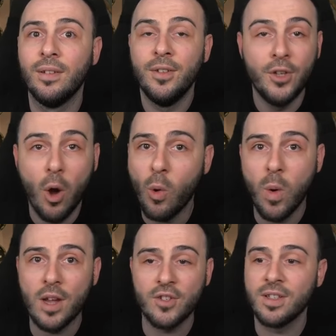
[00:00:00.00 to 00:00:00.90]
No
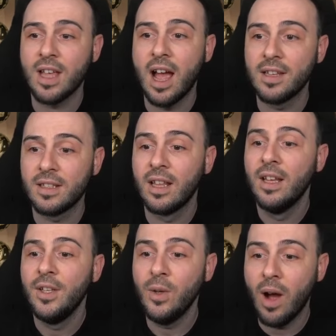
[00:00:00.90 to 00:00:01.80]
questions asked.
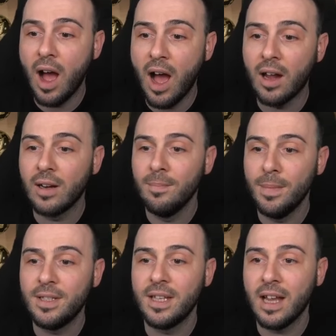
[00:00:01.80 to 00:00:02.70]
You are
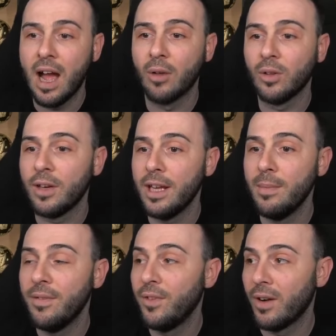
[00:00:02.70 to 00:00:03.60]
missing out on him
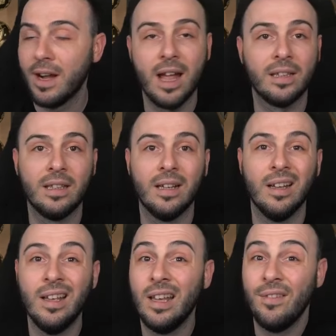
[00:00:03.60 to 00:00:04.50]
if you're not uh,
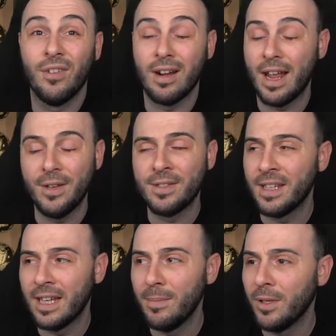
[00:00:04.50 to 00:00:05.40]
if you're not using
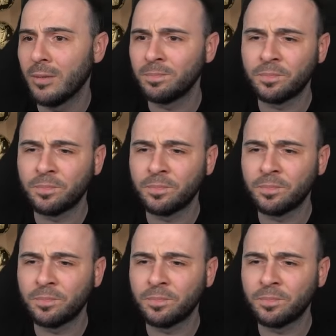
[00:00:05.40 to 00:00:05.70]
him. You know.